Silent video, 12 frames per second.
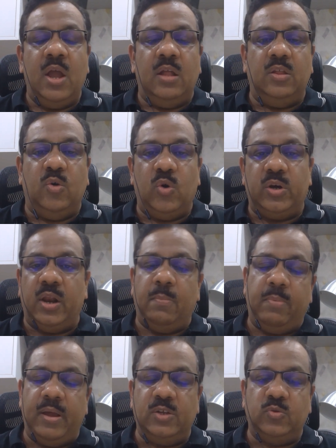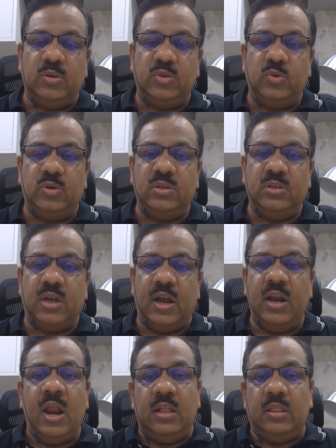the hotel place was good
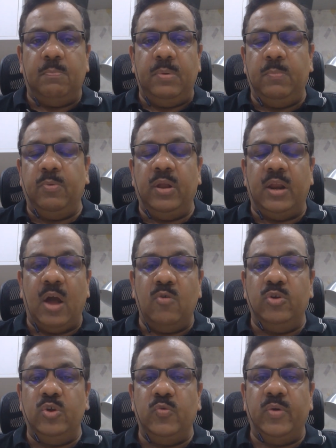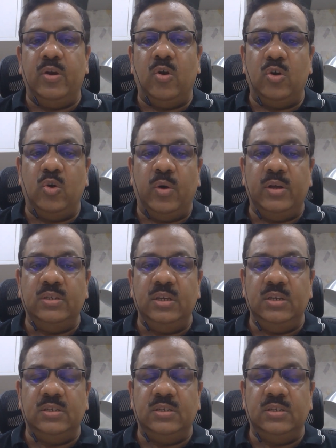inside, the people around you were not noisy?